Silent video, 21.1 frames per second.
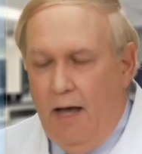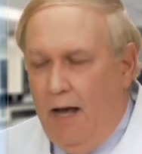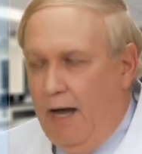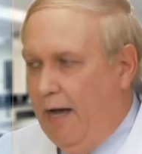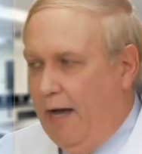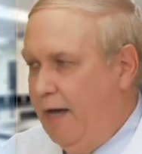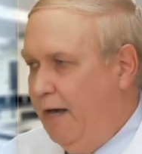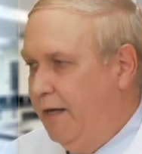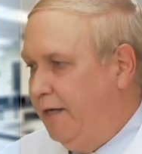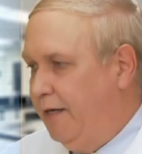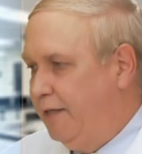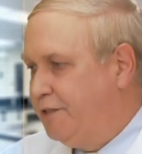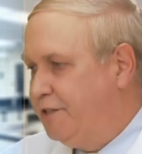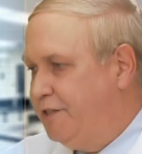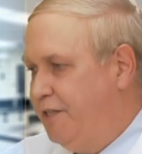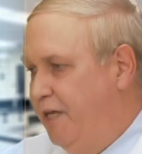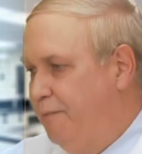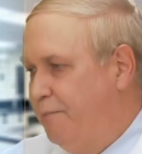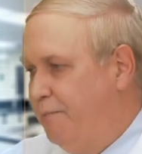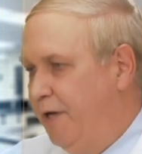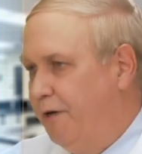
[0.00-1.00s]
Ionic
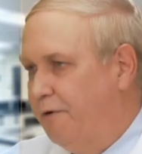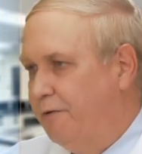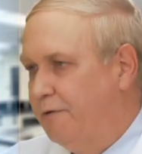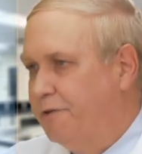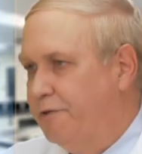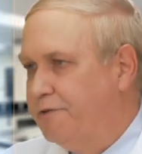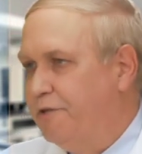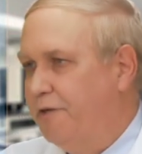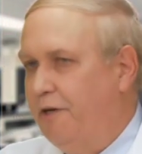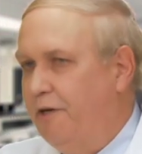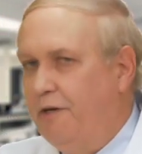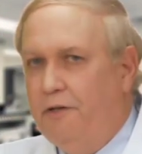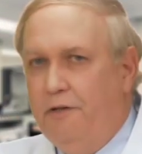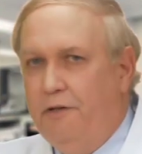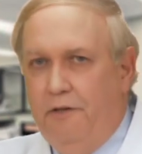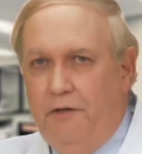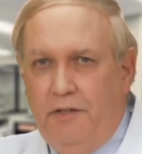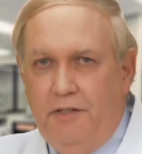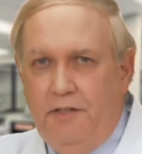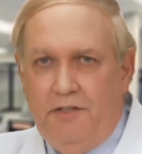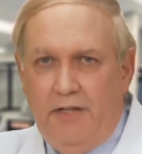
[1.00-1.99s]
sea minerals are
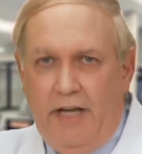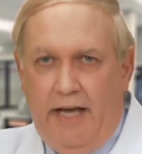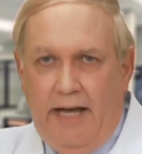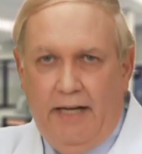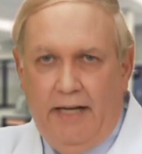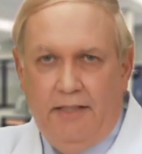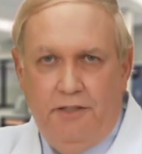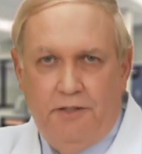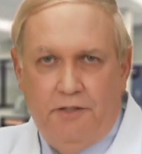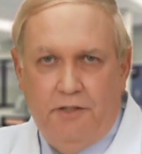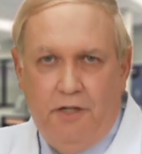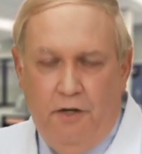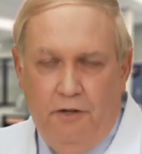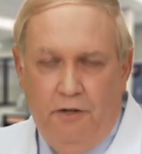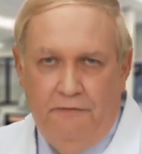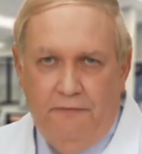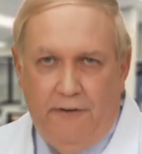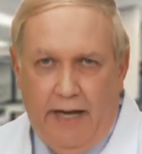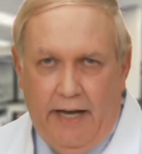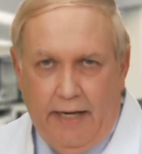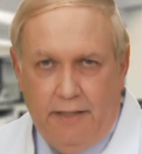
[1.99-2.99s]
included to act as
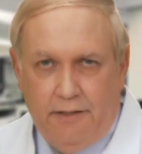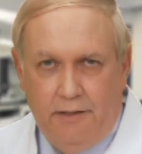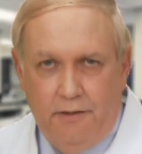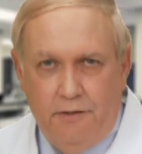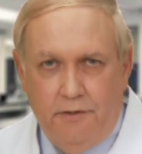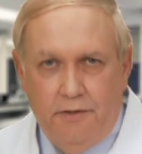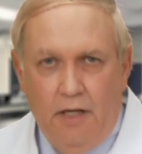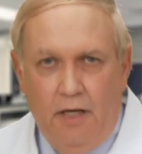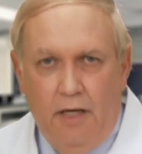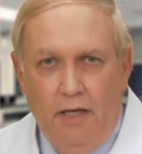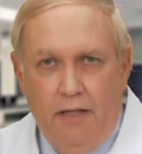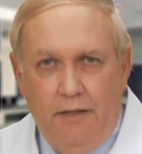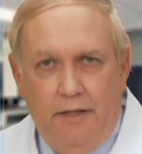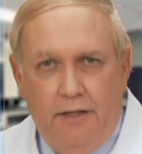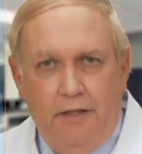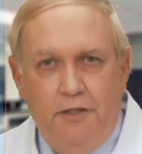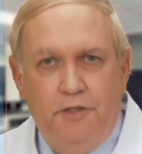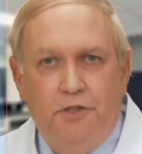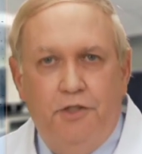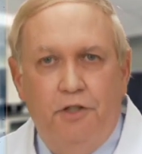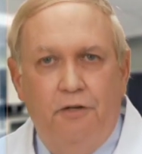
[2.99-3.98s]
cofactors
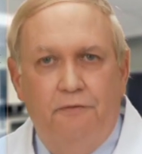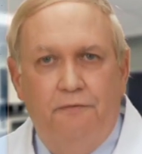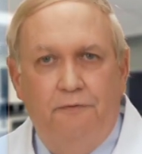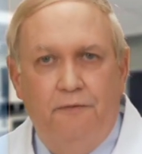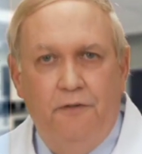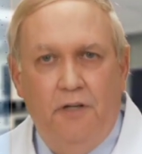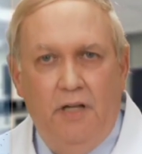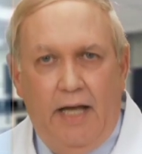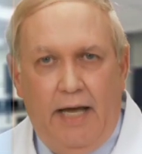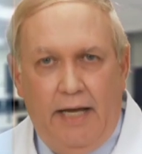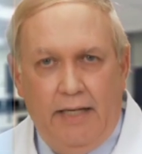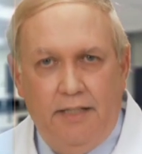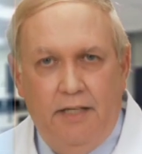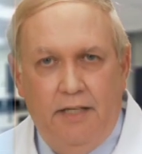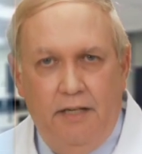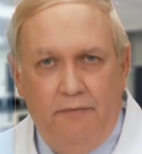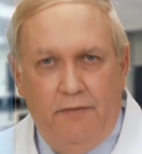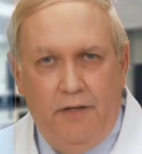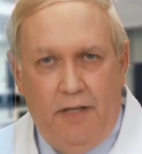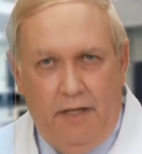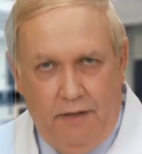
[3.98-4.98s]
that ensure full
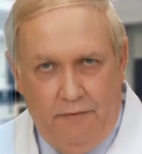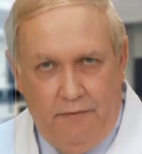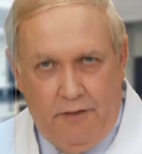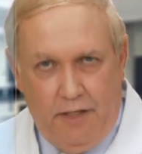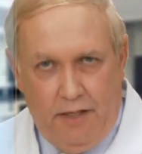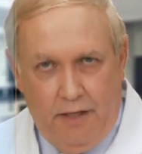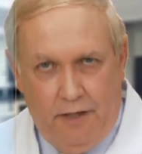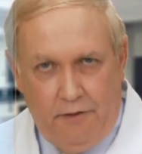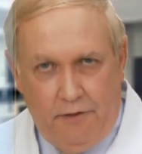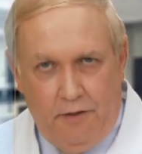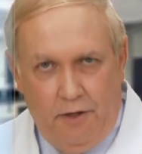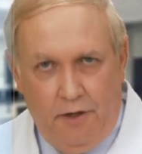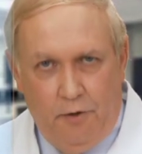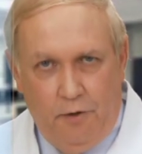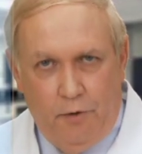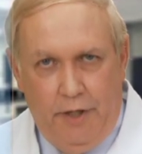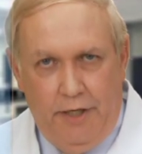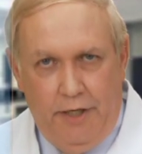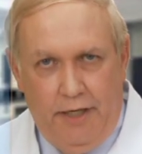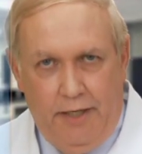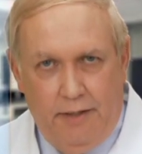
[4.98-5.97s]
activity of the other
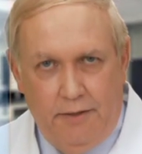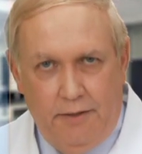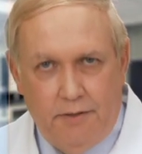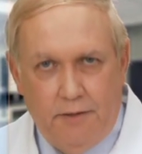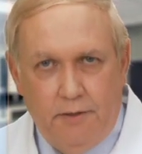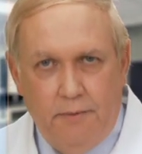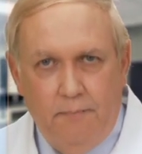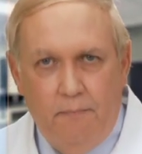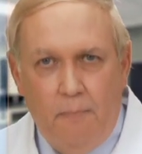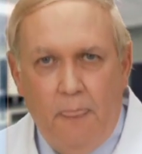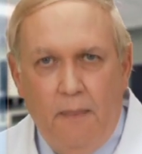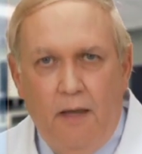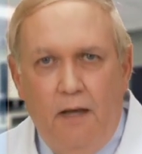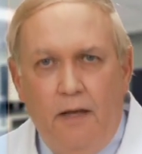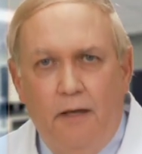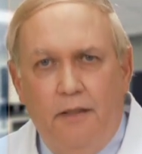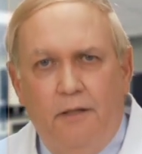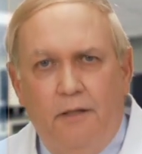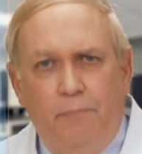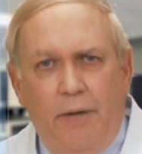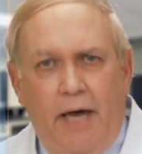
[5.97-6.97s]
ingredients.
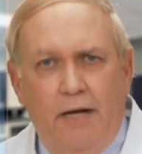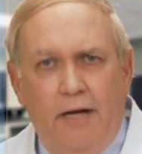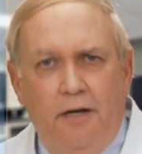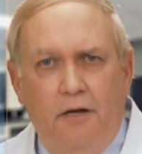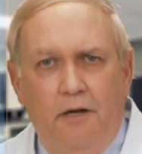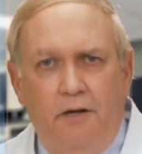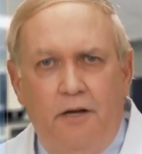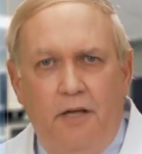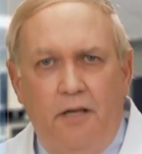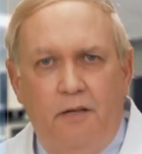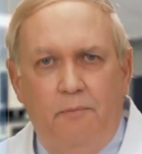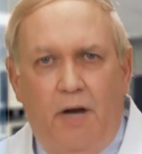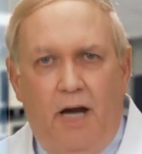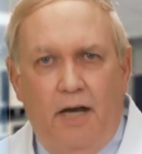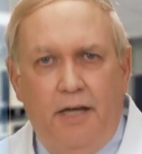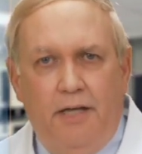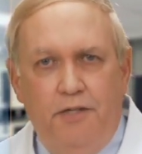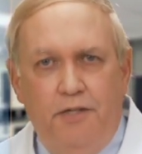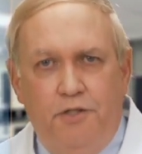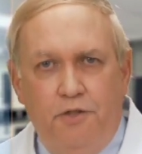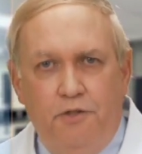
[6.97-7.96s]
The Patagonian
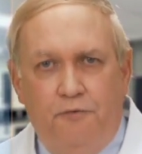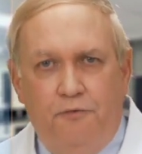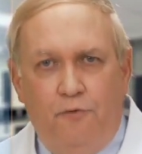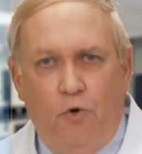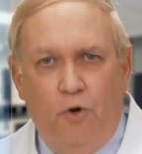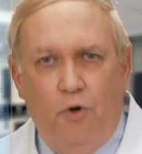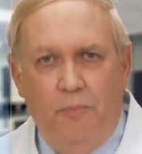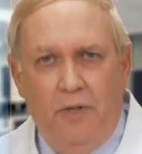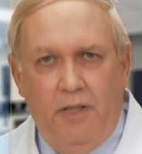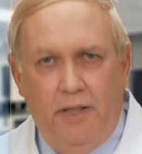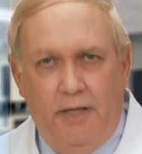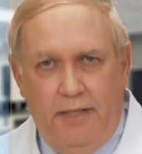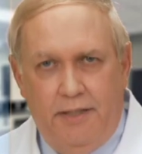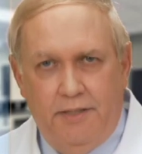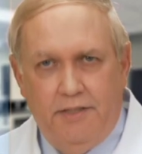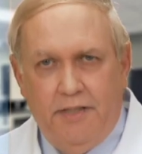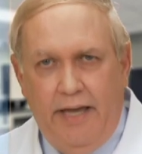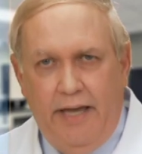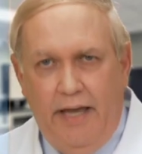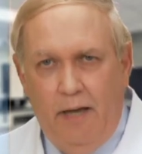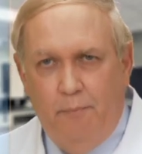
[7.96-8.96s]
maqui juice formula
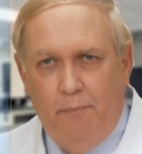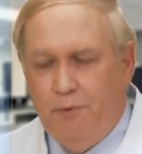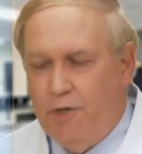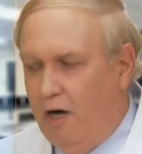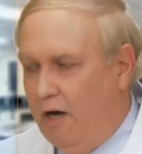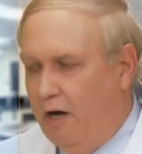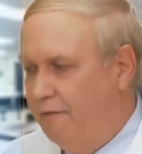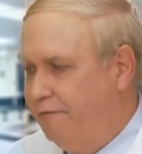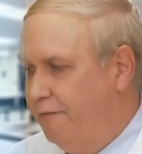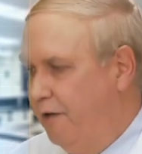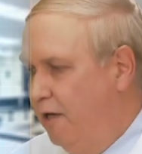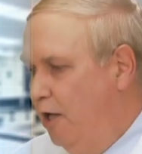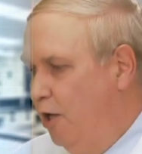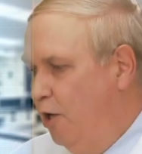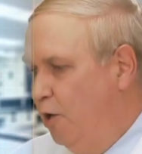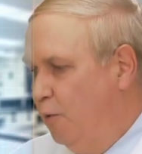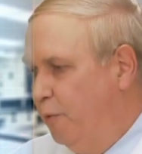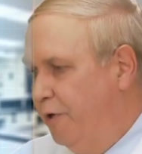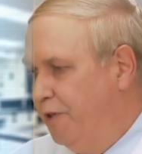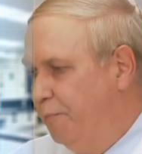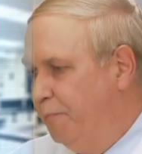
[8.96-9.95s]
is capped off
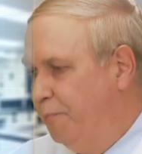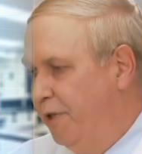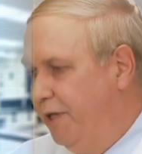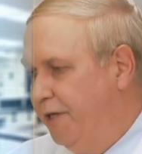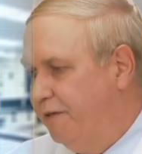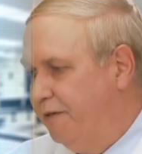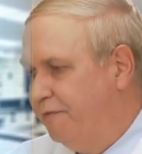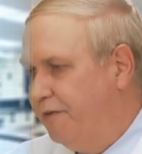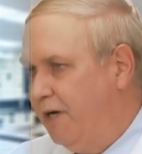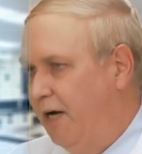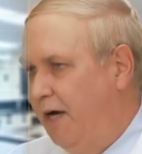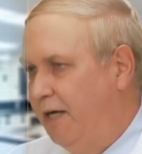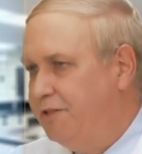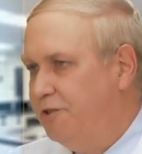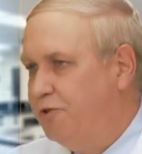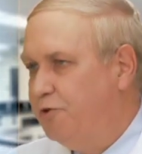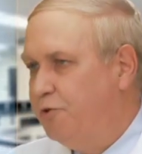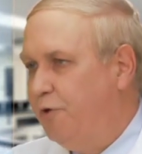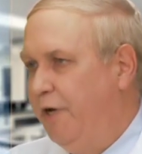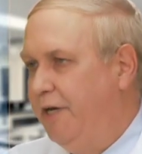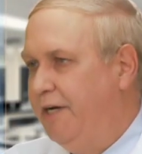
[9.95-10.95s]
with a blend of
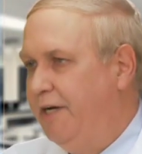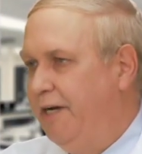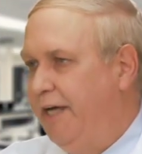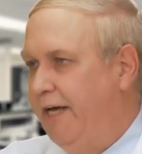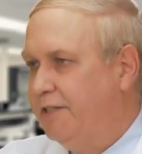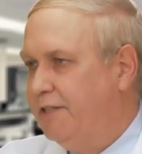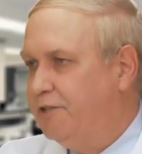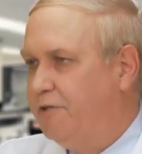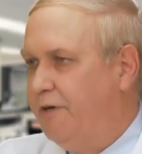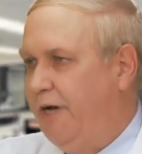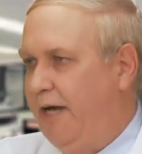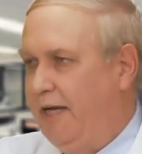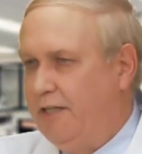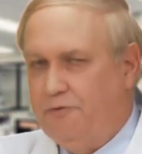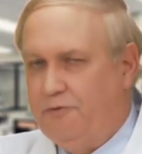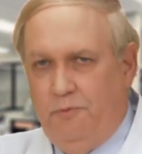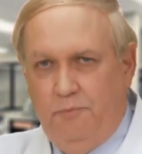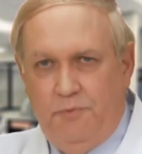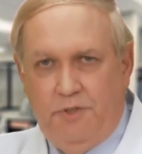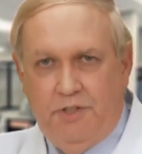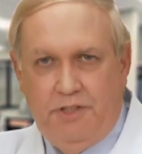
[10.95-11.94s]
concentrated
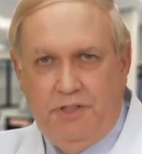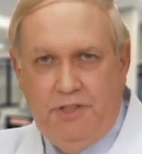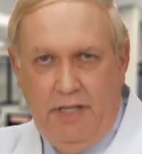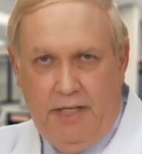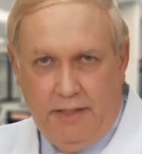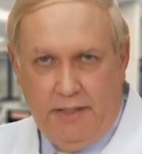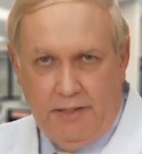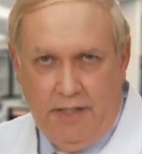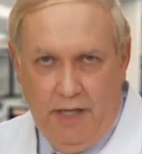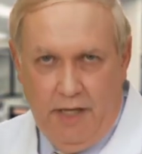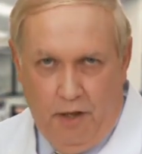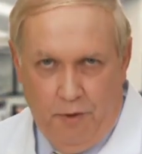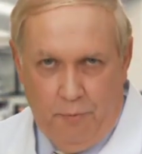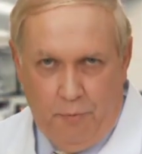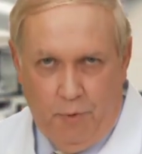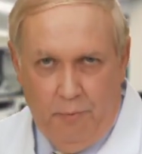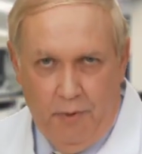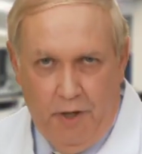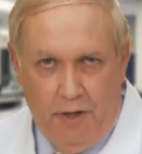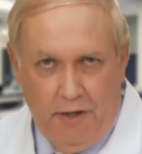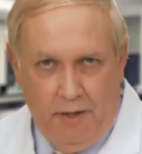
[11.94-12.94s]
extracts from six
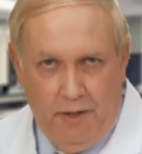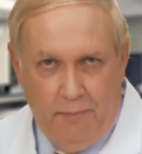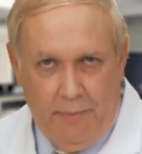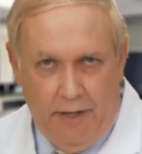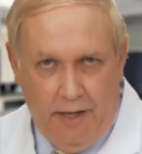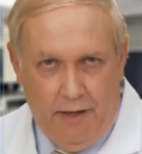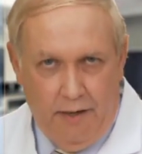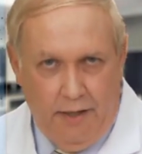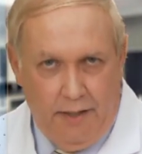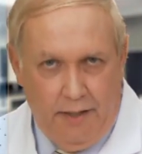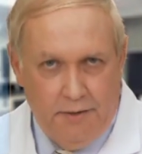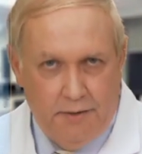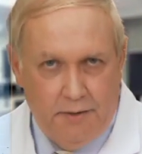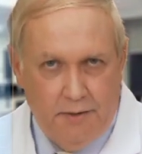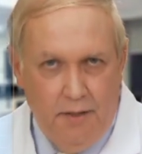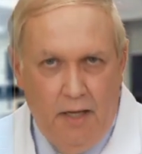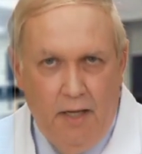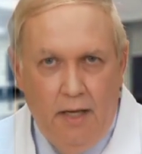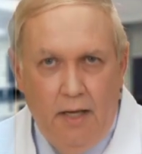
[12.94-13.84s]
health-promoting berries.